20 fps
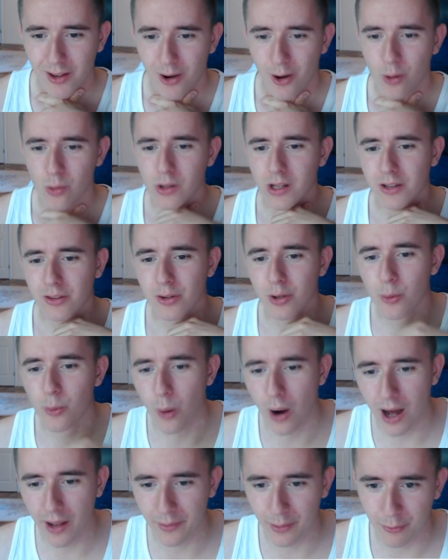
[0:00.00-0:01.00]
Only
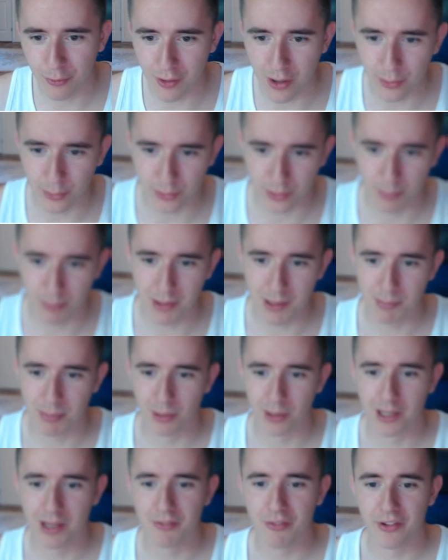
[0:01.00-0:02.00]
200,000
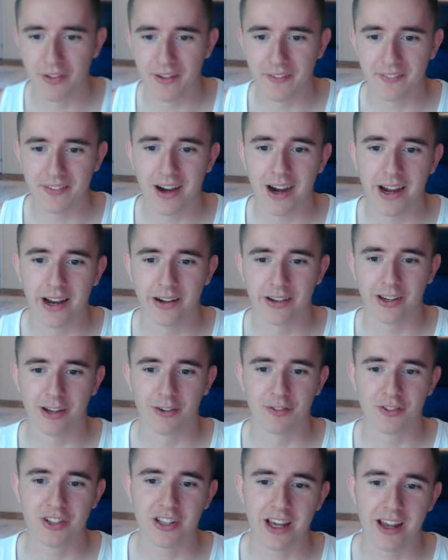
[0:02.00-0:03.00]
people live in the entirety
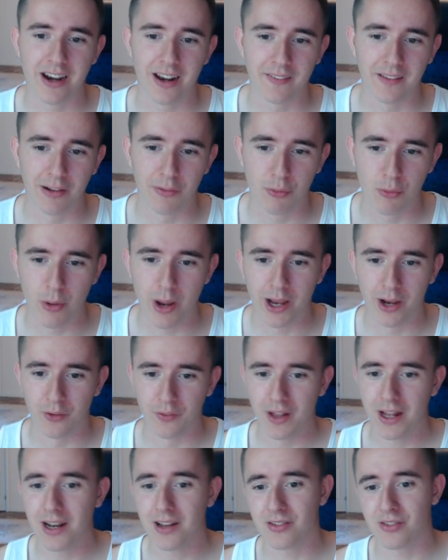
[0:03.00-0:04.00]
of Tierra del Fuego.
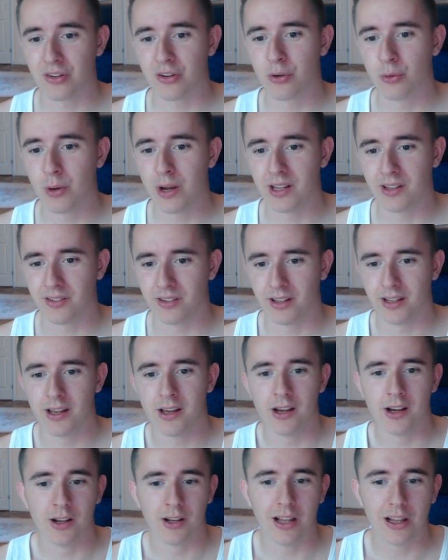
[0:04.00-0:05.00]
That is crazy.
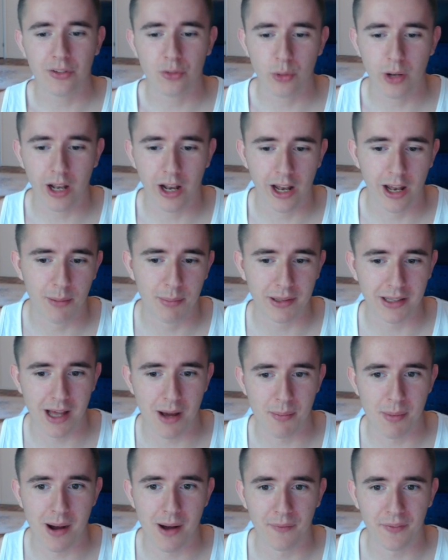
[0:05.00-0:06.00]
Let's read a little bit
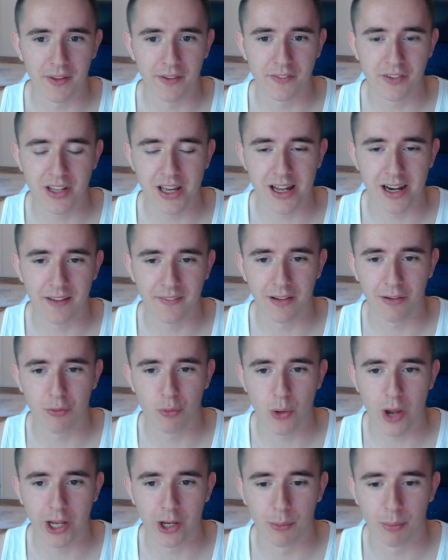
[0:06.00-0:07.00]
about the Tierra del
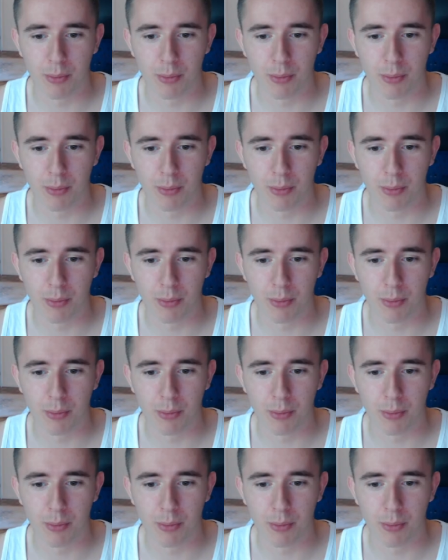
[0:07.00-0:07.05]
Fuego